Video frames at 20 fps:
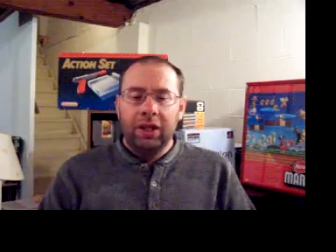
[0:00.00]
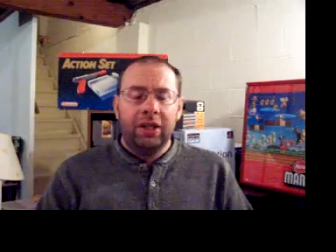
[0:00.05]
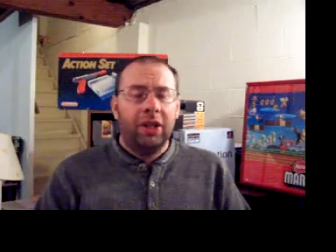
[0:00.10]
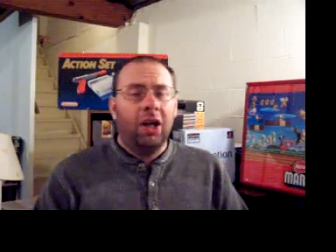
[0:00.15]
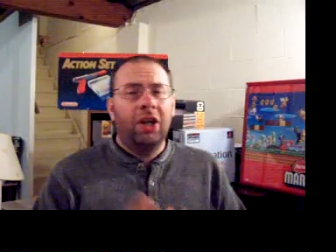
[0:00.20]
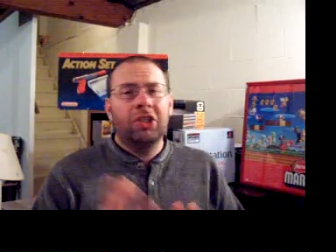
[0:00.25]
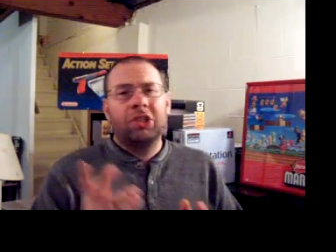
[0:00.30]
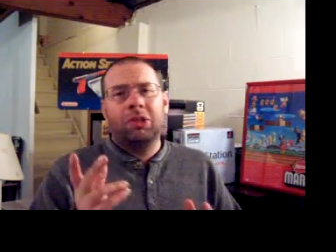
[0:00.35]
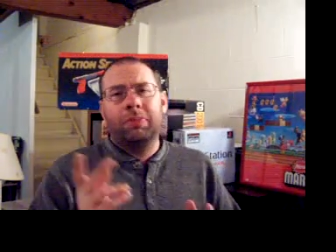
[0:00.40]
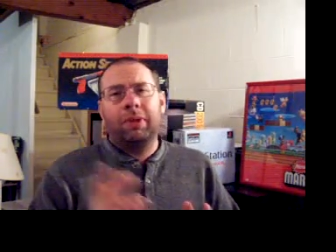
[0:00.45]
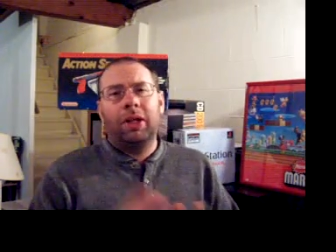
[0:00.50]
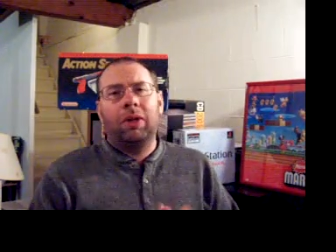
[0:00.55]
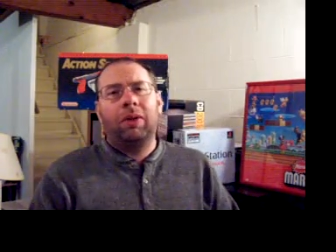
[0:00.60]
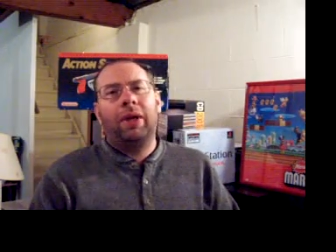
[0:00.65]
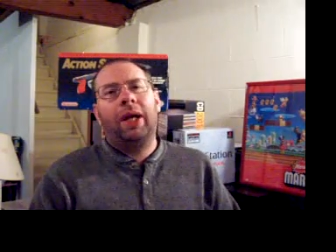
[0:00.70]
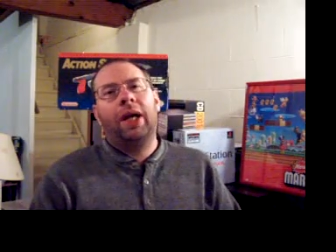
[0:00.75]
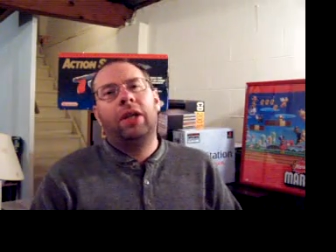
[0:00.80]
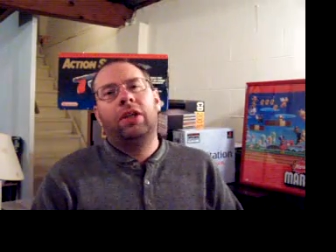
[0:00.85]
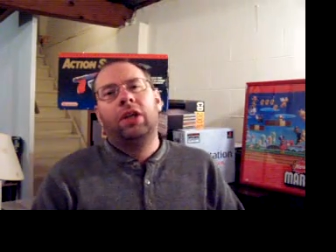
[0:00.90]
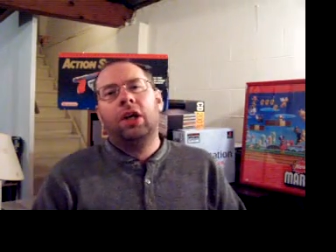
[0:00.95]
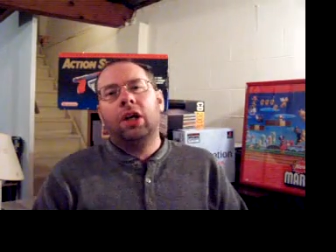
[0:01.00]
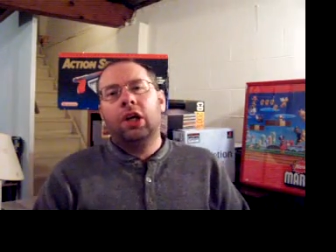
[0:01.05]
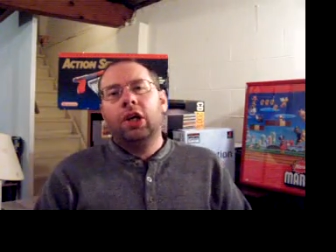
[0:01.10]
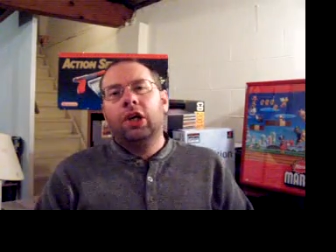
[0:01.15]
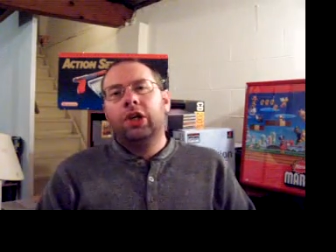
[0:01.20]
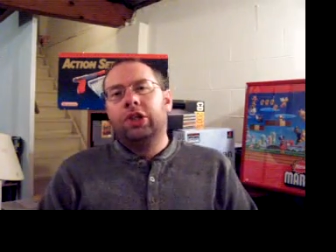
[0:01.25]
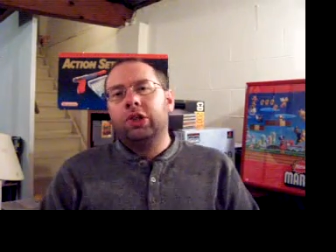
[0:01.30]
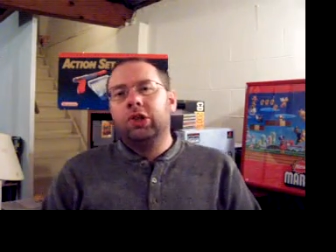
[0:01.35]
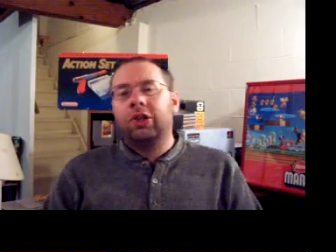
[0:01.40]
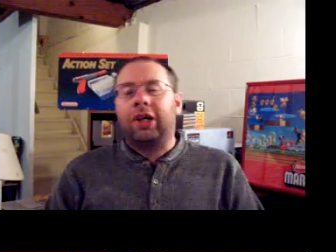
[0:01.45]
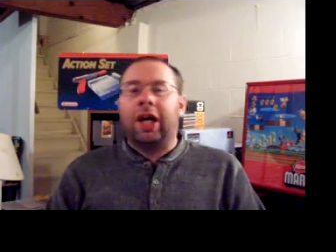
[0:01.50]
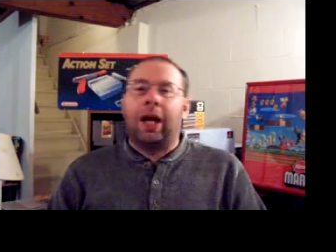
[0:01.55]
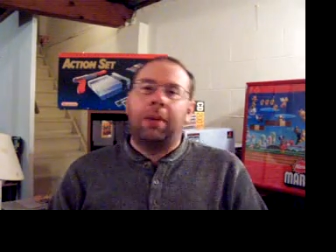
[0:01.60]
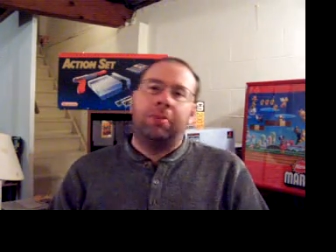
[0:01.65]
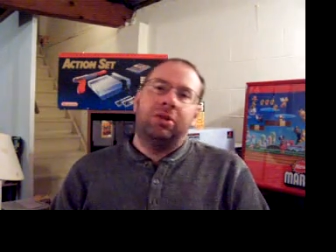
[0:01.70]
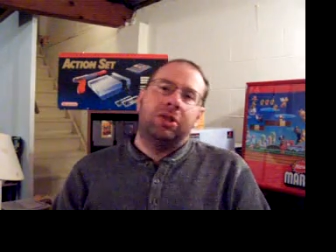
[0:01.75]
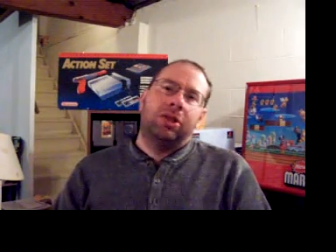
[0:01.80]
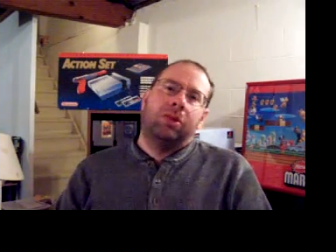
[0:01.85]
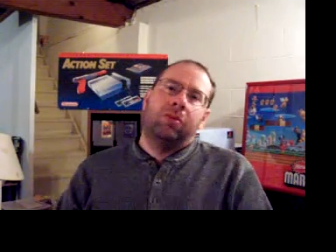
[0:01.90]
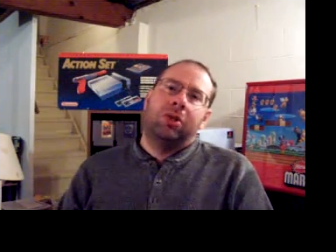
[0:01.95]
They also, by the way, had 2
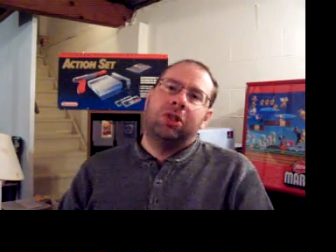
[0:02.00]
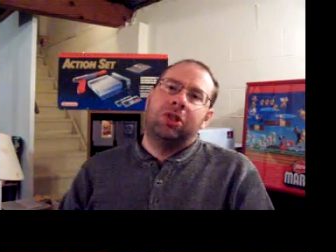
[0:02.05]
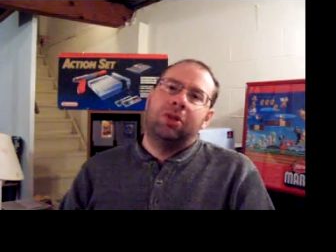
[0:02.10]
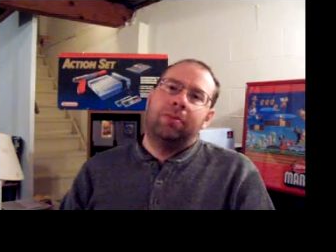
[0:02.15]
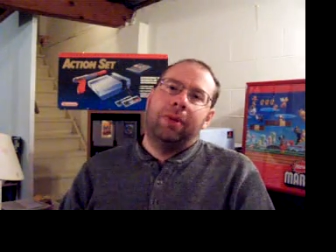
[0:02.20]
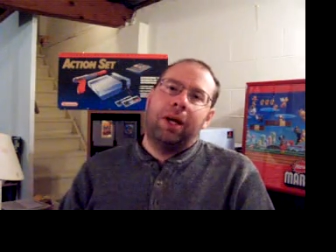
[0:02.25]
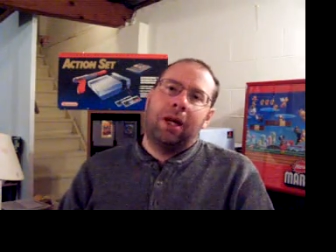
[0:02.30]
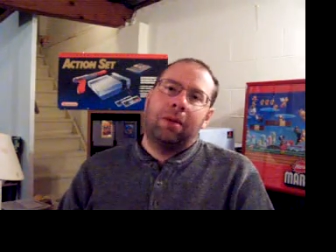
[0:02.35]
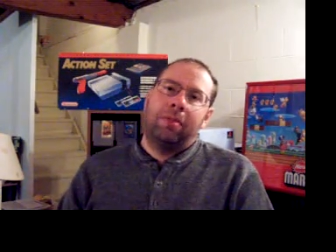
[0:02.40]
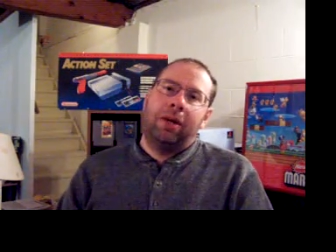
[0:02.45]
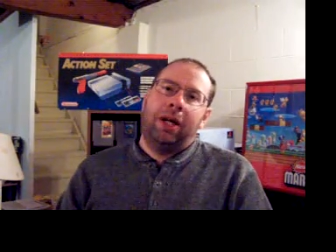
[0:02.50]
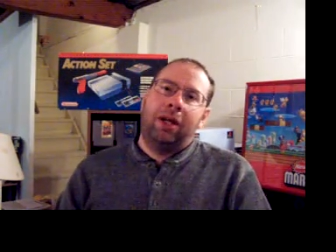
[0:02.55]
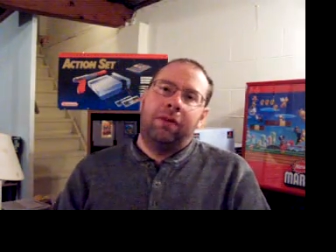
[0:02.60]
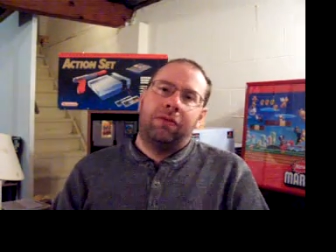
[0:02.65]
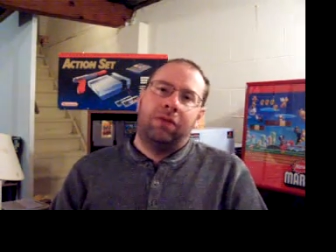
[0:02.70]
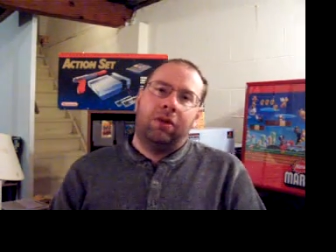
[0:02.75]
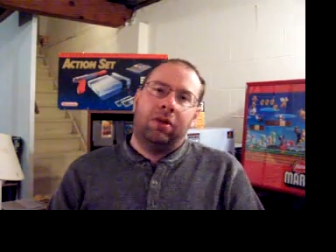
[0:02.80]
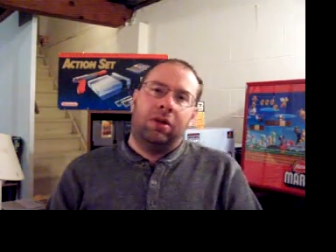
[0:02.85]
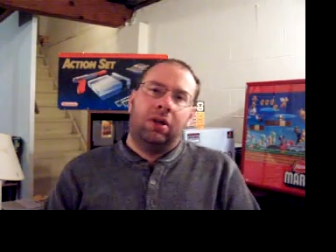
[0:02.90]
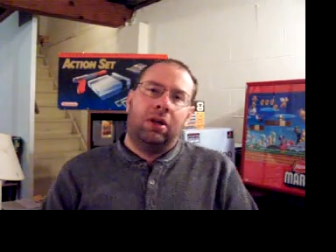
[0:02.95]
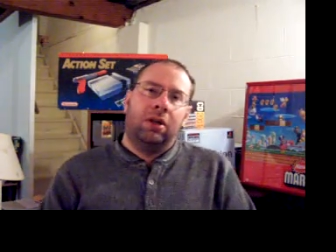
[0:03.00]
copies of the original Mega Man for